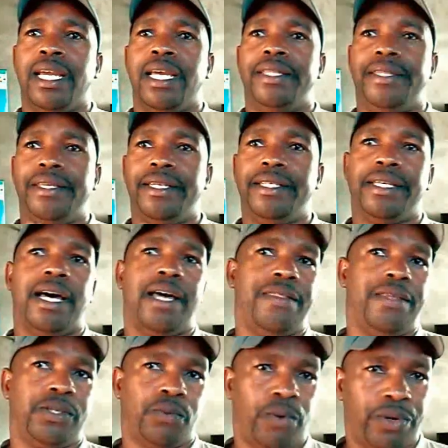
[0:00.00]
These are the
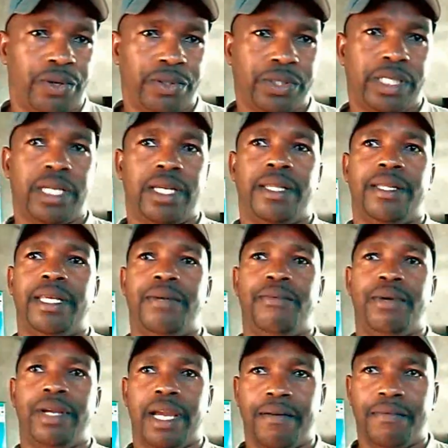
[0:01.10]
squirrels. Then we
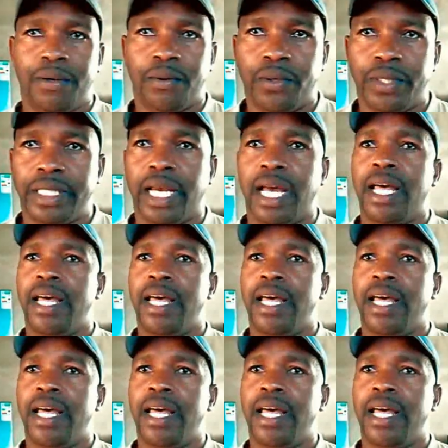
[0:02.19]
have the order